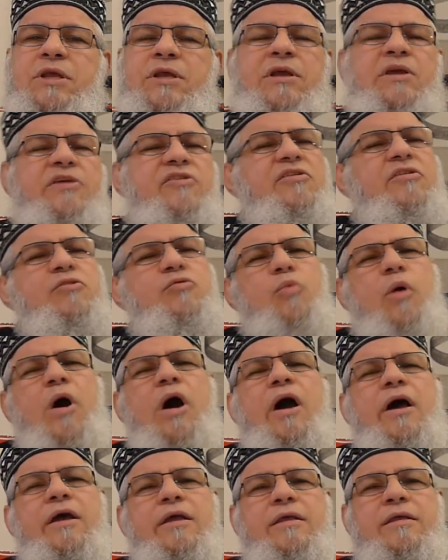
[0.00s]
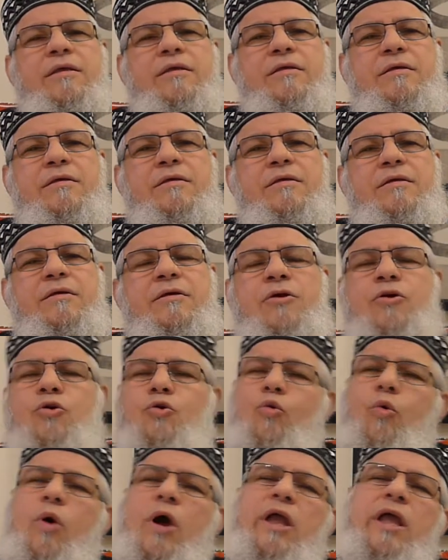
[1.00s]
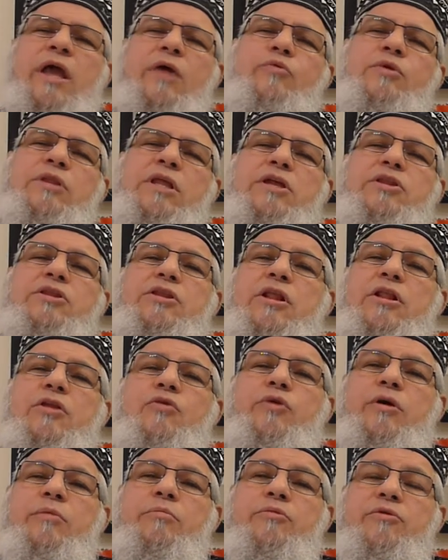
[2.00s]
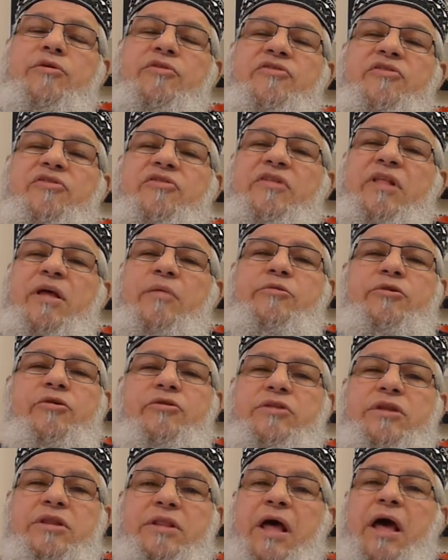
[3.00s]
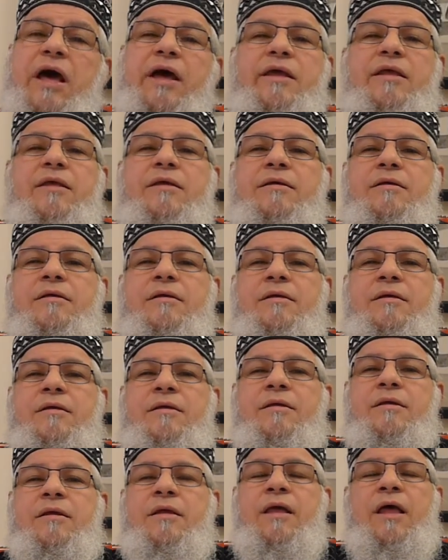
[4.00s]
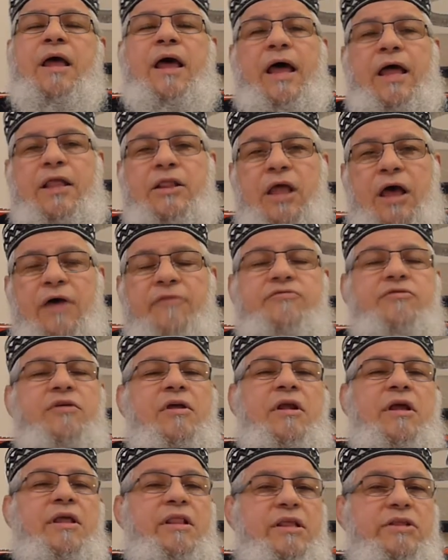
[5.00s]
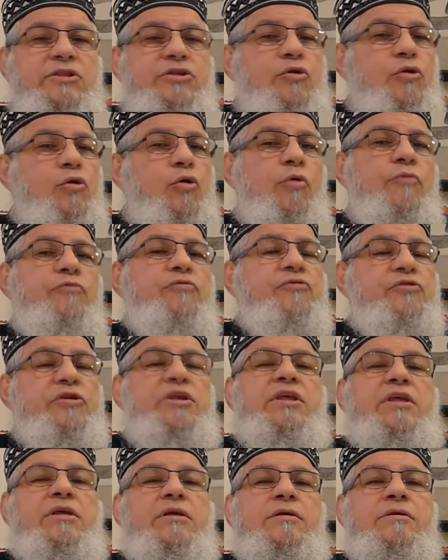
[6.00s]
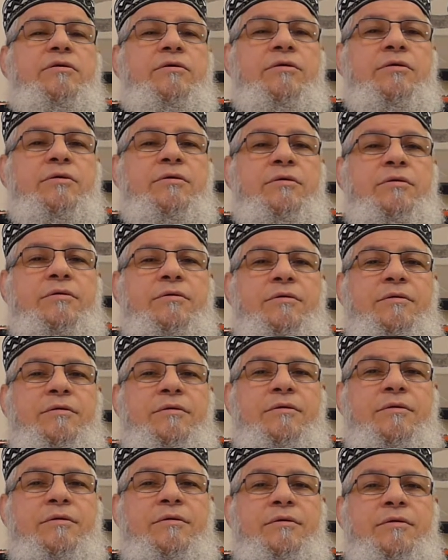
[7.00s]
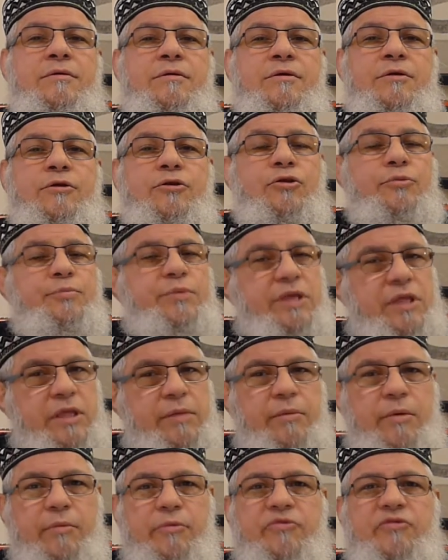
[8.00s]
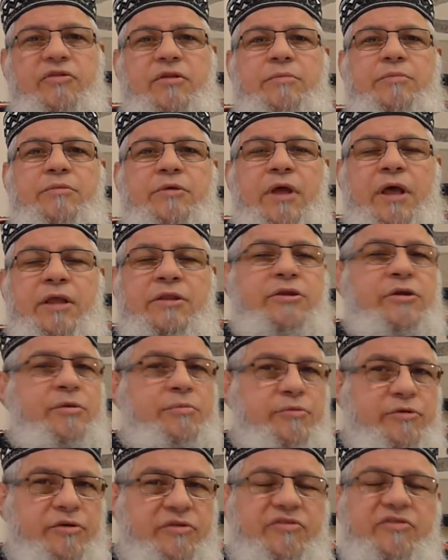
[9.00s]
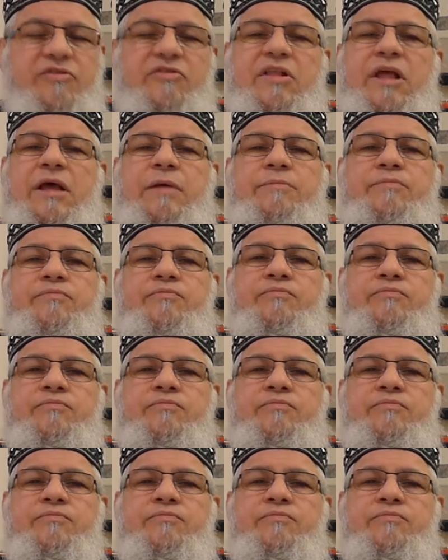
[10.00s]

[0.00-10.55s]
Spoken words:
He said, why? Why when I tell you embrace Islam, you deny? And after I let you go free, you became a Muslim and you embraced Islam.